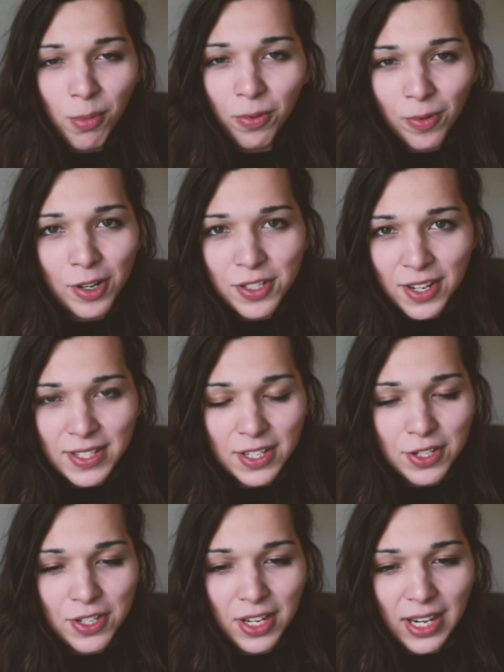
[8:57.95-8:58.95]
Before
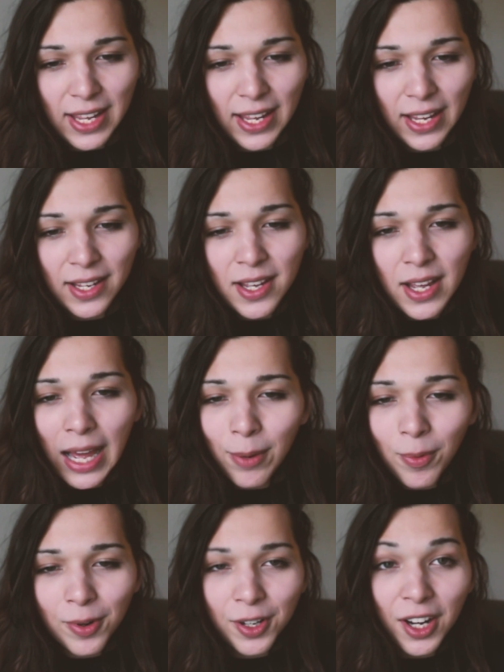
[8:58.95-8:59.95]
transitioning, I
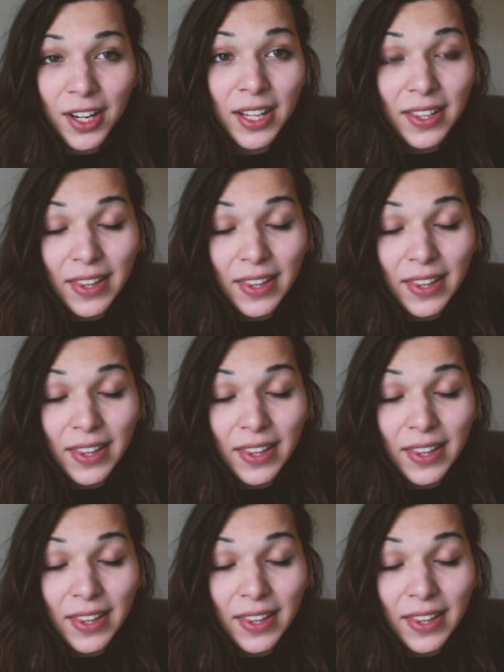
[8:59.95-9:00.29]
wore an